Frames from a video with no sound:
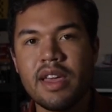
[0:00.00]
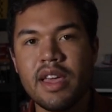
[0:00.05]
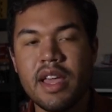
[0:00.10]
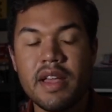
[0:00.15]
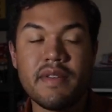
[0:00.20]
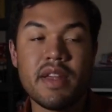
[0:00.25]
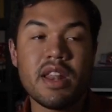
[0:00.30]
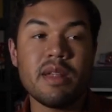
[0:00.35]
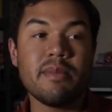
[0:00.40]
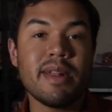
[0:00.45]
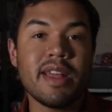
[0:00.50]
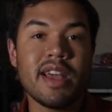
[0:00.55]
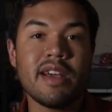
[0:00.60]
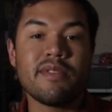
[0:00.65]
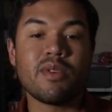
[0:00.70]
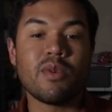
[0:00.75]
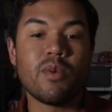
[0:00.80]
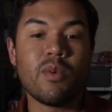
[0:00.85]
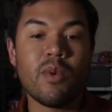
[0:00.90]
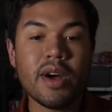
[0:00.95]
if anybody
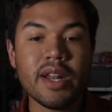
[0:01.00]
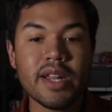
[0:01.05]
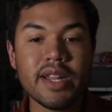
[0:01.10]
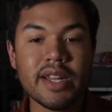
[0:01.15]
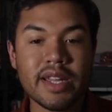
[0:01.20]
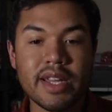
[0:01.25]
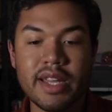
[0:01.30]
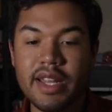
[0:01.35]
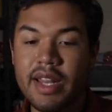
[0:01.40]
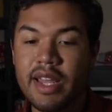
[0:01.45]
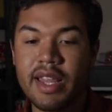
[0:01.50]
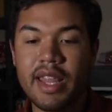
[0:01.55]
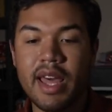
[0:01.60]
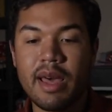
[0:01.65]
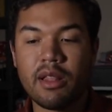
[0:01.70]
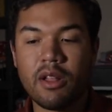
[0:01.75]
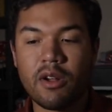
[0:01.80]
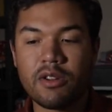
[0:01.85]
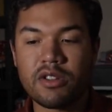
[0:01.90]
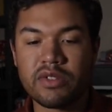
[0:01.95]
ever wanted it in
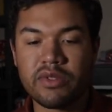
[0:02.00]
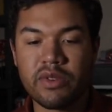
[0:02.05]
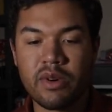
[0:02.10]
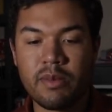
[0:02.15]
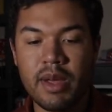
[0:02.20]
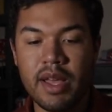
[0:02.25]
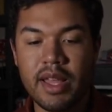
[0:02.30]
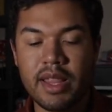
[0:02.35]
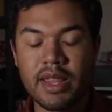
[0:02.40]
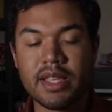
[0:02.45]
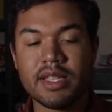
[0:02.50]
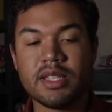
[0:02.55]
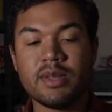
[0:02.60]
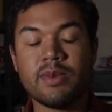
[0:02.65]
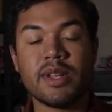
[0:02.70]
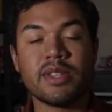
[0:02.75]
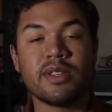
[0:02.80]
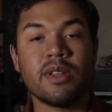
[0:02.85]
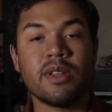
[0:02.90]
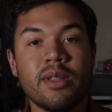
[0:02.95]
that larger format, this is
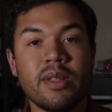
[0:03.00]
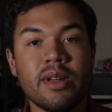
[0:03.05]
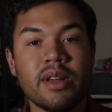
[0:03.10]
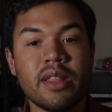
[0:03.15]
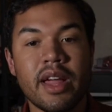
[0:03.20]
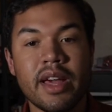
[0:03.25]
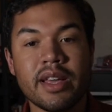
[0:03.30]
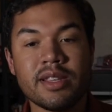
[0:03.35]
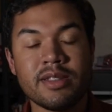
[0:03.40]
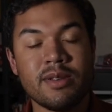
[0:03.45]
what it's look like.